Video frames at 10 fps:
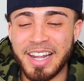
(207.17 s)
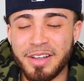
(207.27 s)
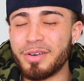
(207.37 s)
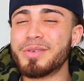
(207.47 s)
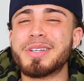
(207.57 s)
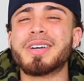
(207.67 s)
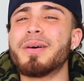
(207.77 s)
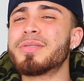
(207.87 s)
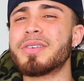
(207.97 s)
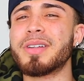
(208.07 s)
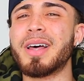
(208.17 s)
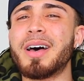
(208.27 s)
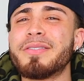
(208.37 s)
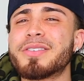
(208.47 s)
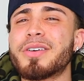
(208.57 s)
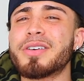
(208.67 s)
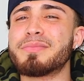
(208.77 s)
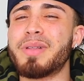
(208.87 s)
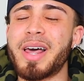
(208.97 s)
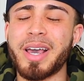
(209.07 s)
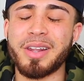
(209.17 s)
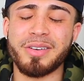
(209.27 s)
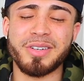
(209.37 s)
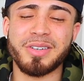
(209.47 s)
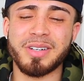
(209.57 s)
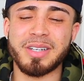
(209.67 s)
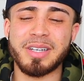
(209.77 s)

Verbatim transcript: Lil Uzi comes on live and starts blacking on shit.